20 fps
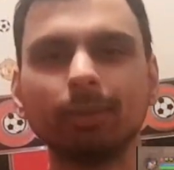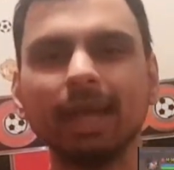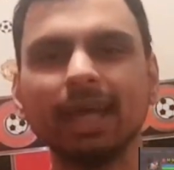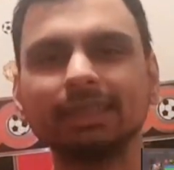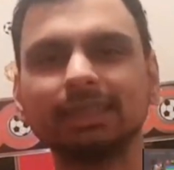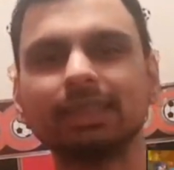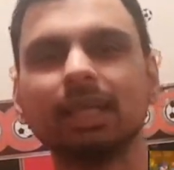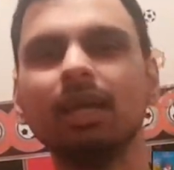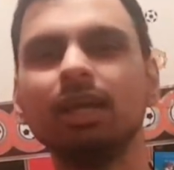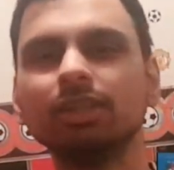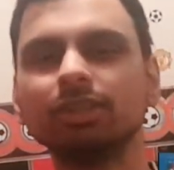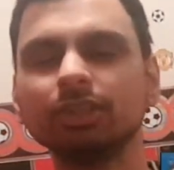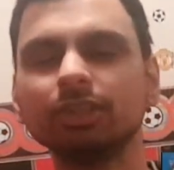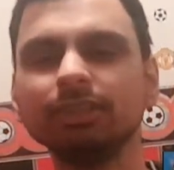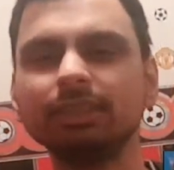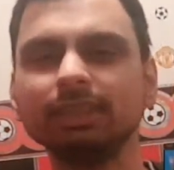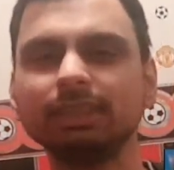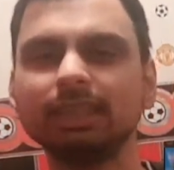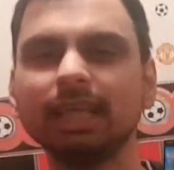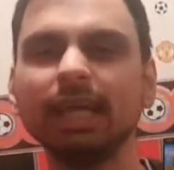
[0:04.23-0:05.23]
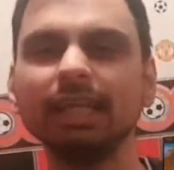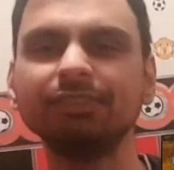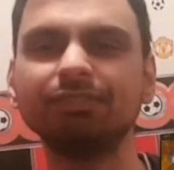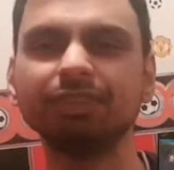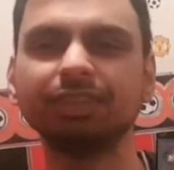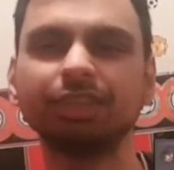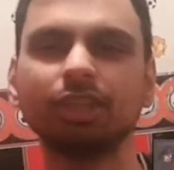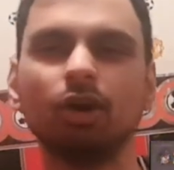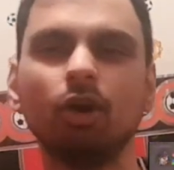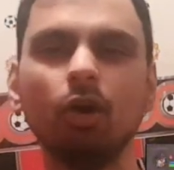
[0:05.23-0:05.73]
Yes, so in today's
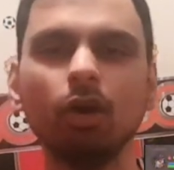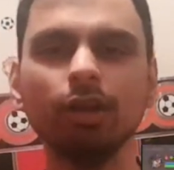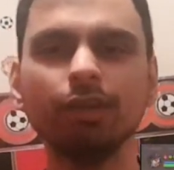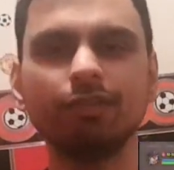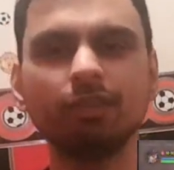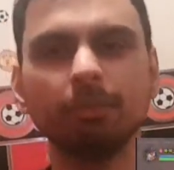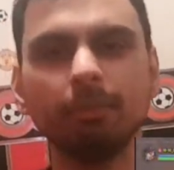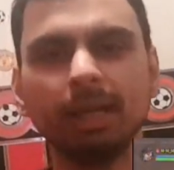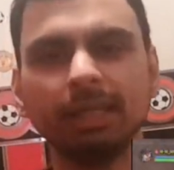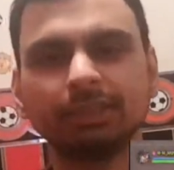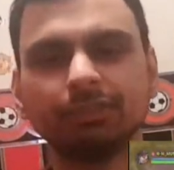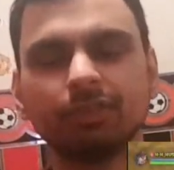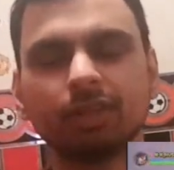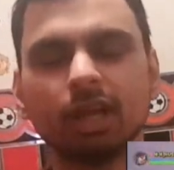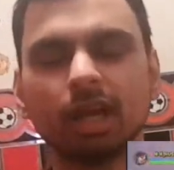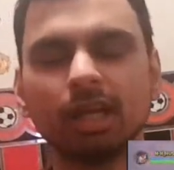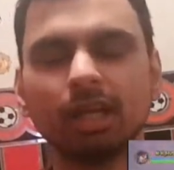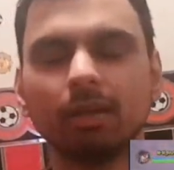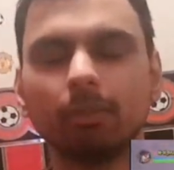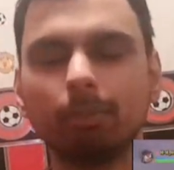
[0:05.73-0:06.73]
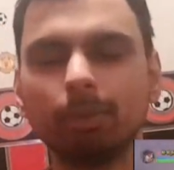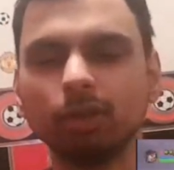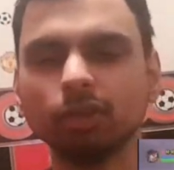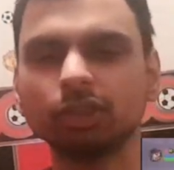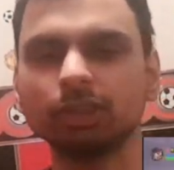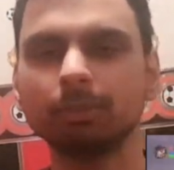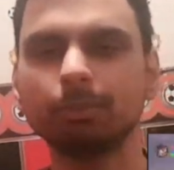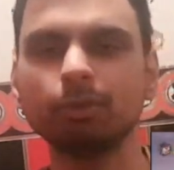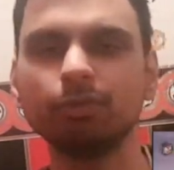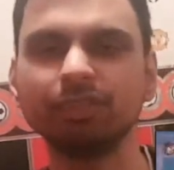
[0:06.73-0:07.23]
video, all information regarding a
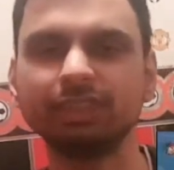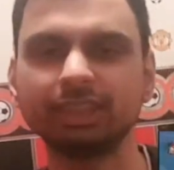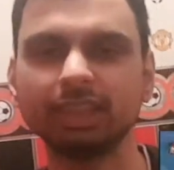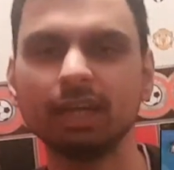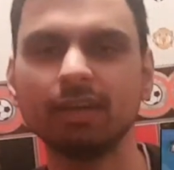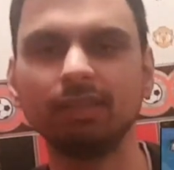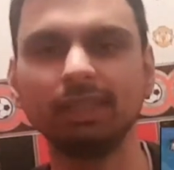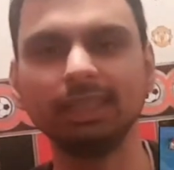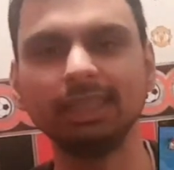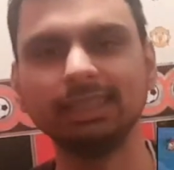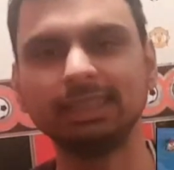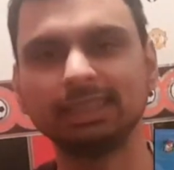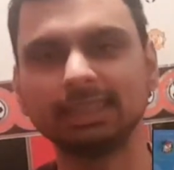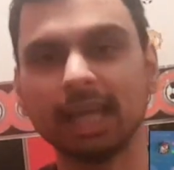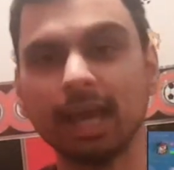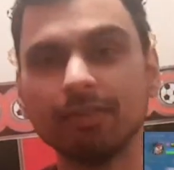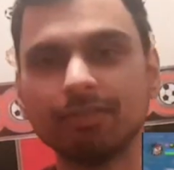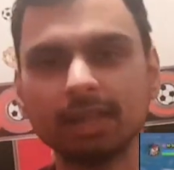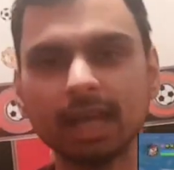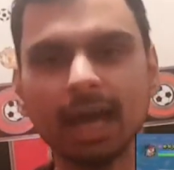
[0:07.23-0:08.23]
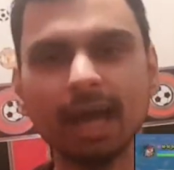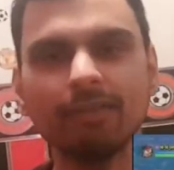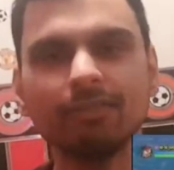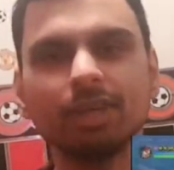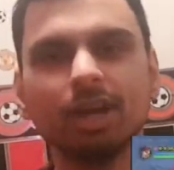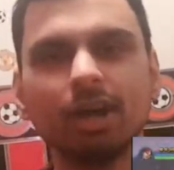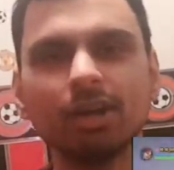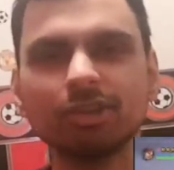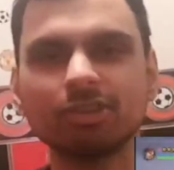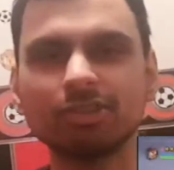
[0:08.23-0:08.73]
possible return release date of the
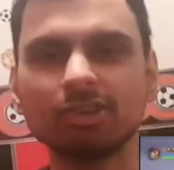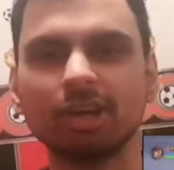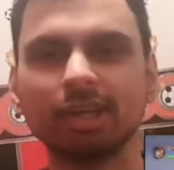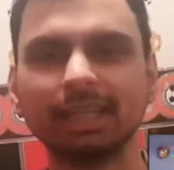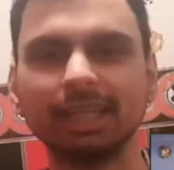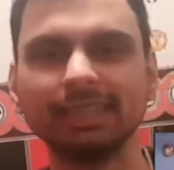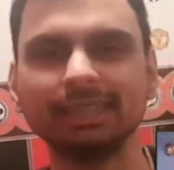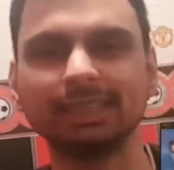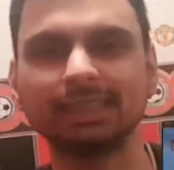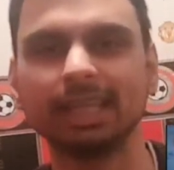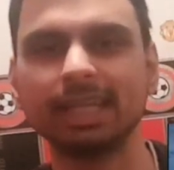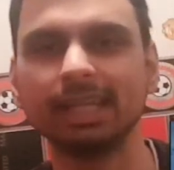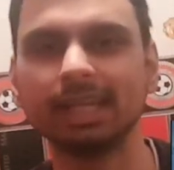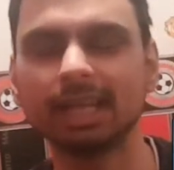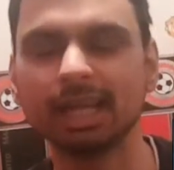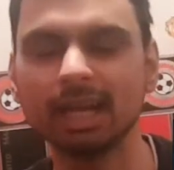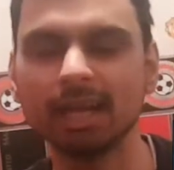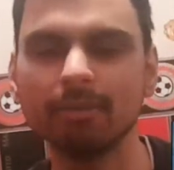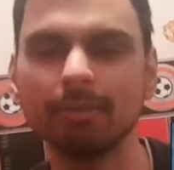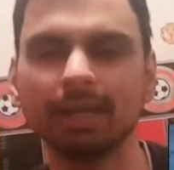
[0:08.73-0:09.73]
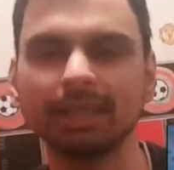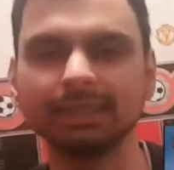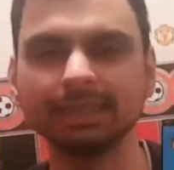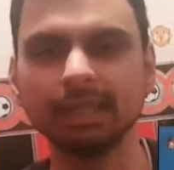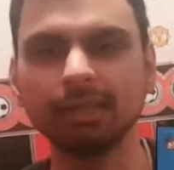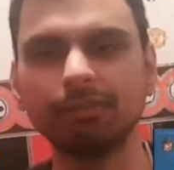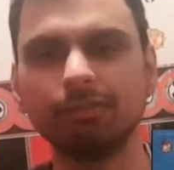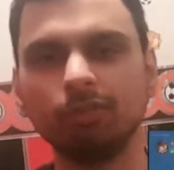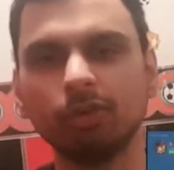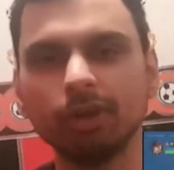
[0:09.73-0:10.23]
Ariana Grande skin coming back
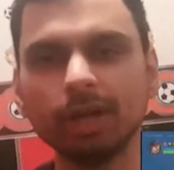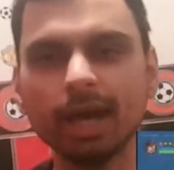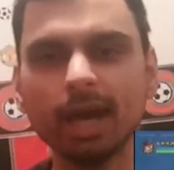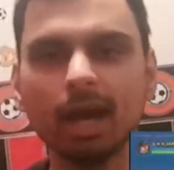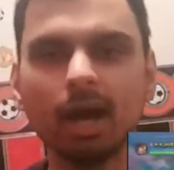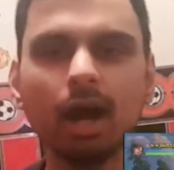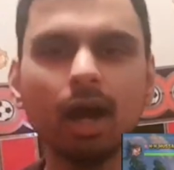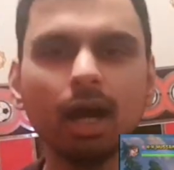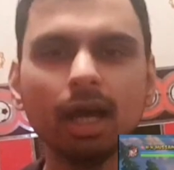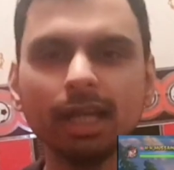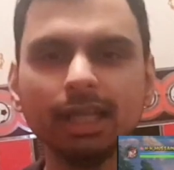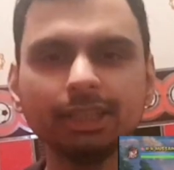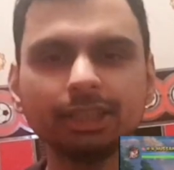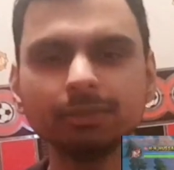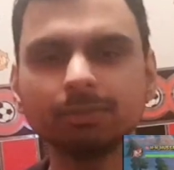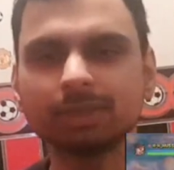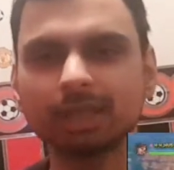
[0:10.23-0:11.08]
to the Fortnite item shop.